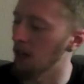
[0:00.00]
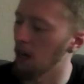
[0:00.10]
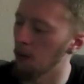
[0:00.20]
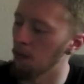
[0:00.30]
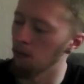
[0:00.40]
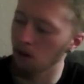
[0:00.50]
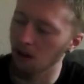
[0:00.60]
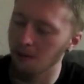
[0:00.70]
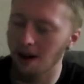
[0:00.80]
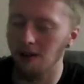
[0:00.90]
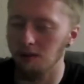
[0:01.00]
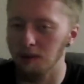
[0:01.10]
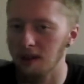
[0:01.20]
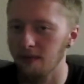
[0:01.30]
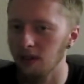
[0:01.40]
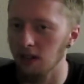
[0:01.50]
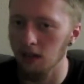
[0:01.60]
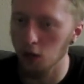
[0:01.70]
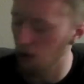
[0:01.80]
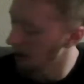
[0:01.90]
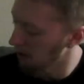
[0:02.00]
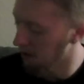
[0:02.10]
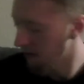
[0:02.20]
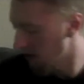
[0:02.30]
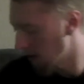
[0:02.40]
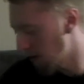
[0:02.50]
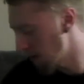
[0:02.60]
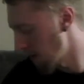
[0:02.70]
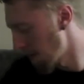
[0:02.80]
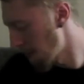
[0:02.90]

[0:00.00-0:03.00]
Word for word: get him about 70-ish dollars for those.